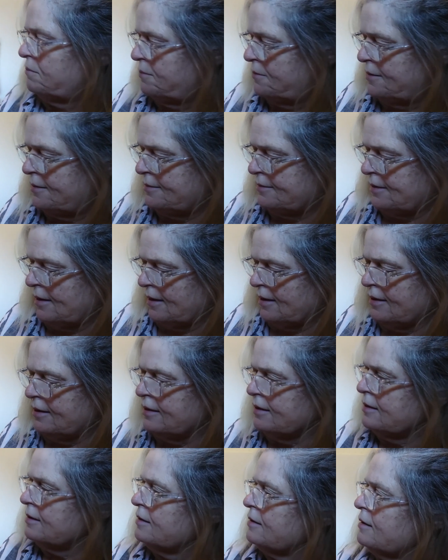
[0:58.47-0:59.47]
This
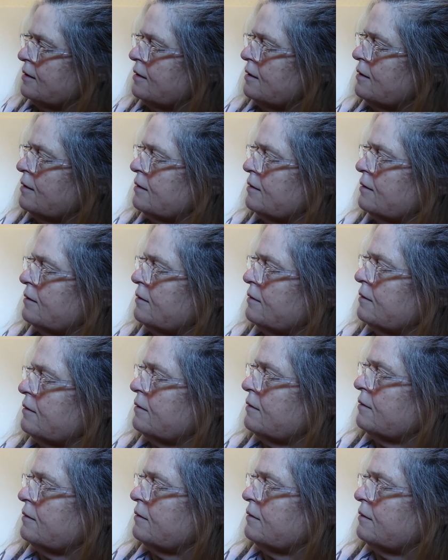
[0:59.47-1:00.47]
guy,
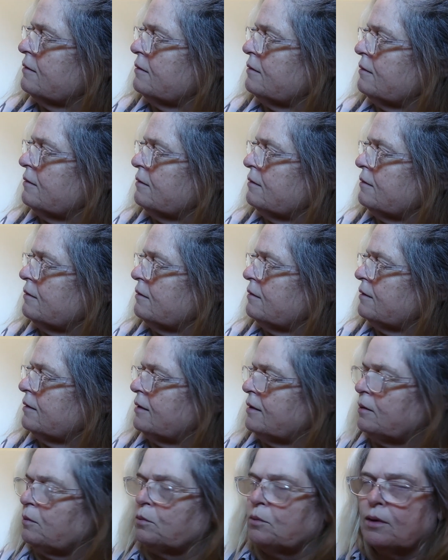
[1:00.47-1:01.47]
uh,
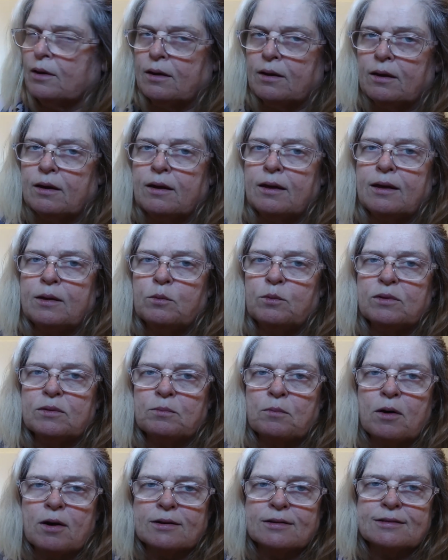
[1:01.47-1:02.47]
he he was
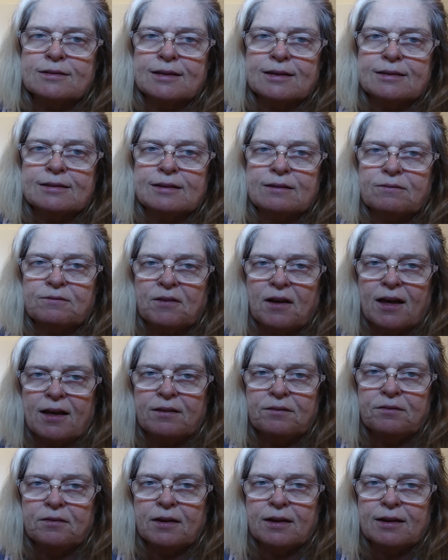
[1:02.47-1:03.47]
marked
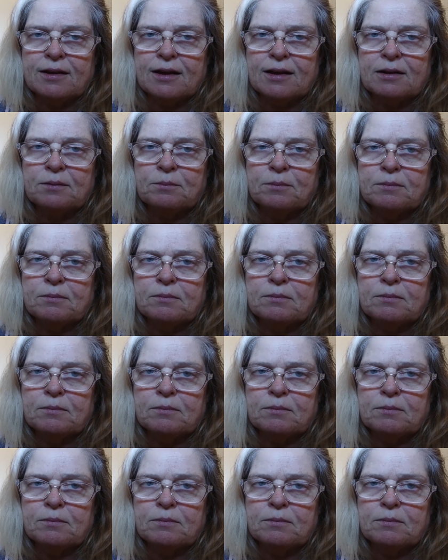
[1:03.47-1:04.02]
65. I got him